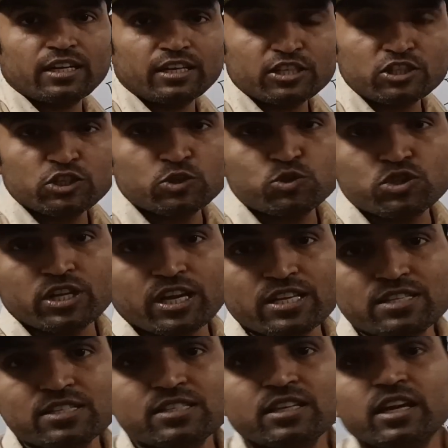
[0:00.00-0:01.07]
it is used
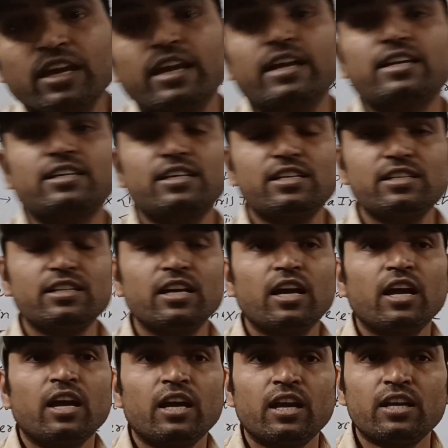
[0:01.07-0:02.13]
as electric
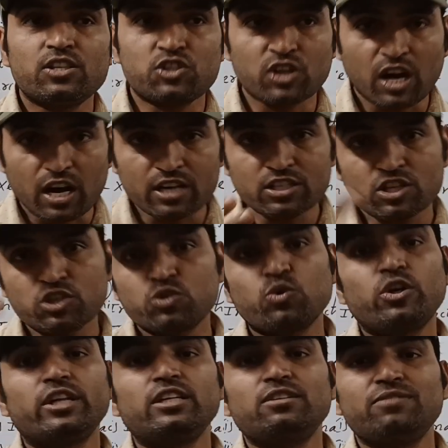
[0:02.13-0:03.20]
charge
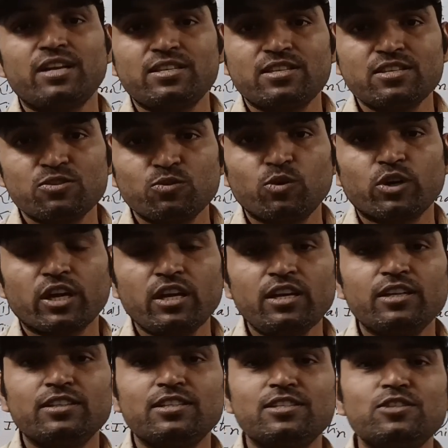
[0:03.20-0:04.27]
storing devices.
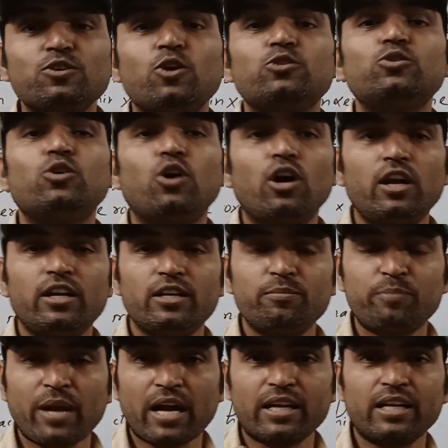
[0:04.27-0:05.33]
Okay, this is also called
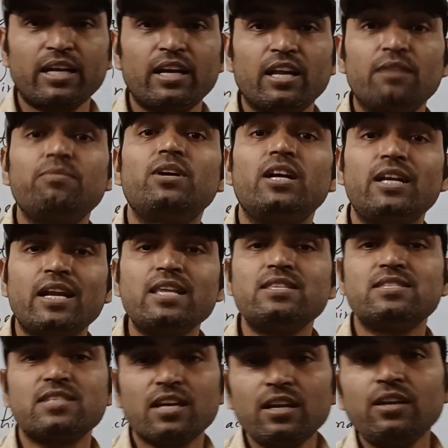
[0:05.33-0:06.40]
in practical life
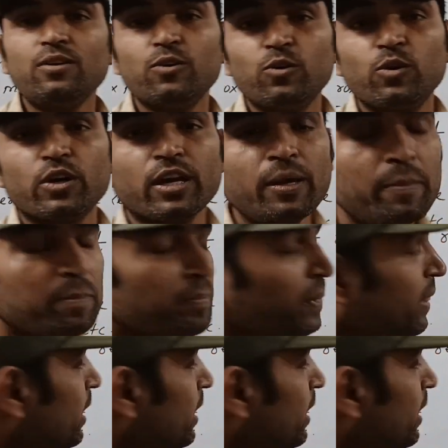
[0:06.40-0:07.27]
condenser. Okay,